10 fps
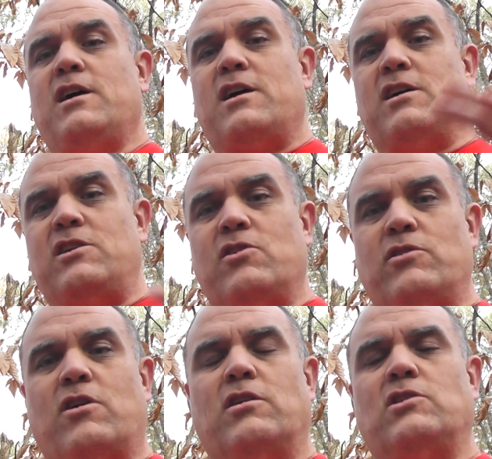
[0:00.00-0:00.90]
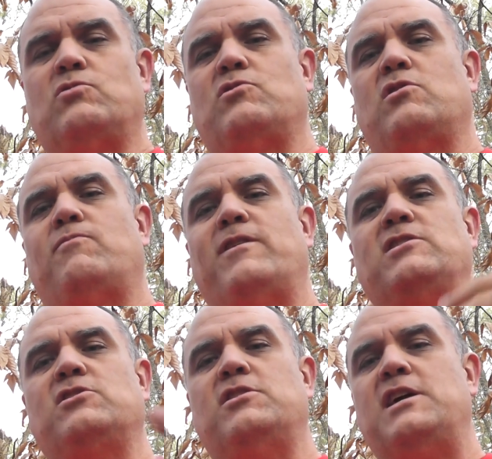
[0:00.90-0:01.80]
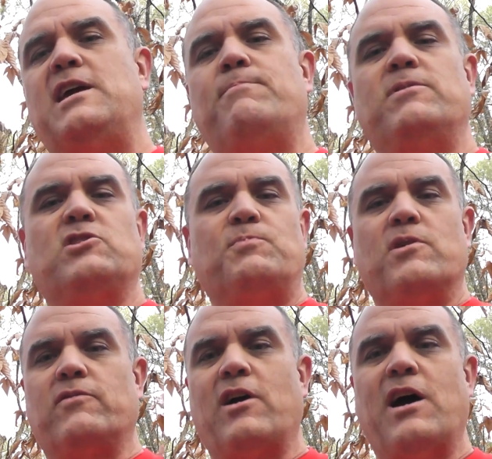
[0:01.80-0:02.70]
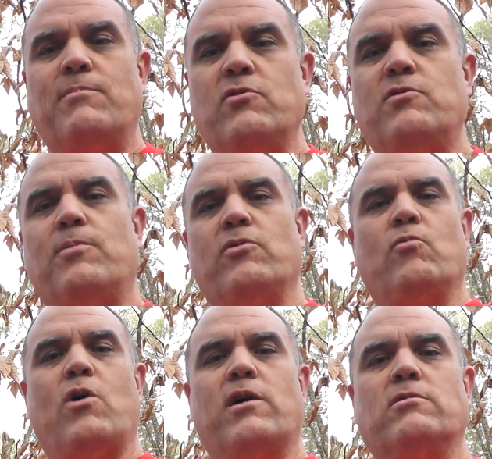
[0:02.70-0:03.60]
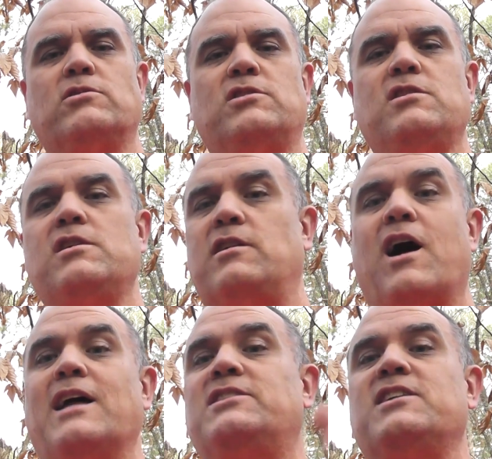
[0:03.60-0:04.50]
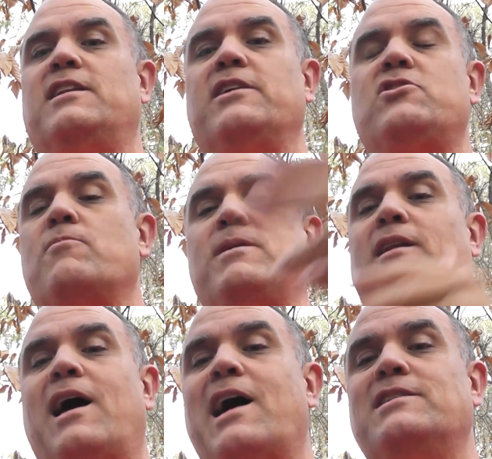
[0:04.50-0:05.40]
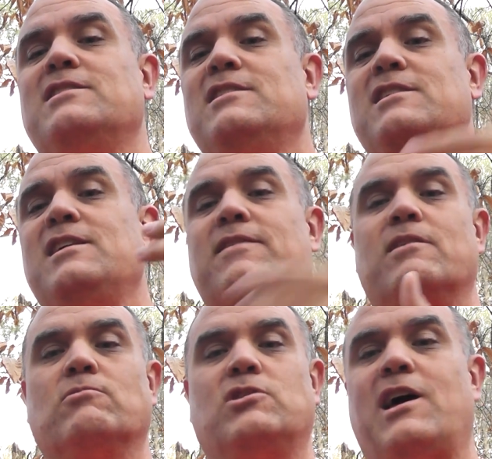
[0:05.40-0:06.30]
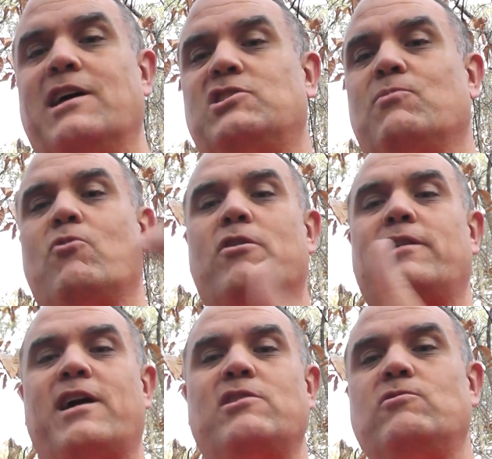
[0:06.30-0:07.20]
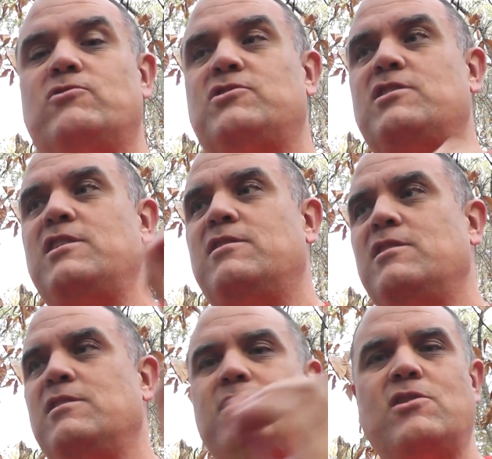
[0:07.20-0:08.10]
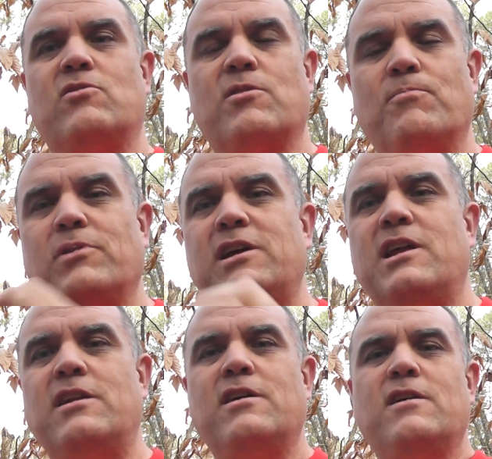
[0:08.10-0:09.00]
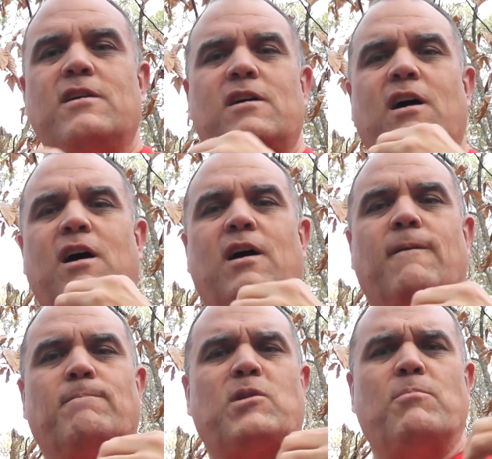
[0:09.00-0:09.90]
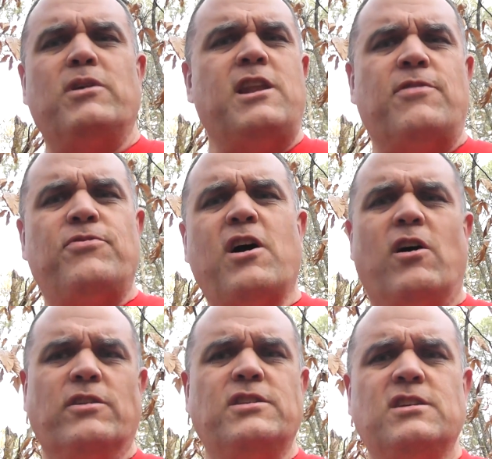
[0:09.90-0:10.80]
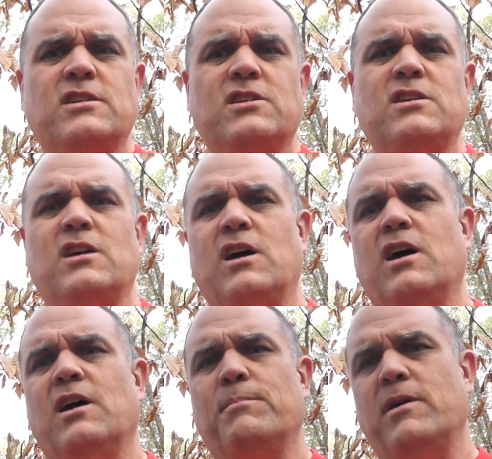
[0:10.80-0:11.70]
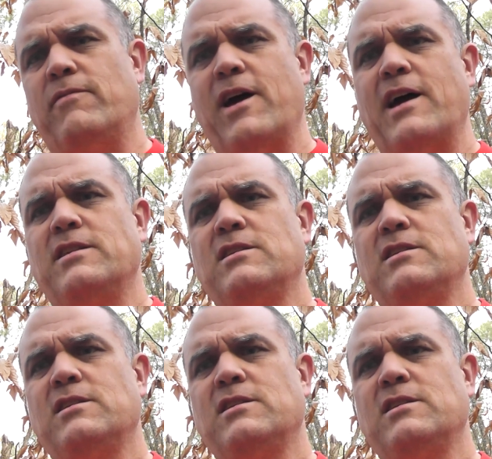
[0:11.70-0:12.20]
Darkness was on the face of the deep, and the Spirit of God moved upon the waters. God said, "Let there be light." And there was light. Somewhere in there you see the completed thought of that.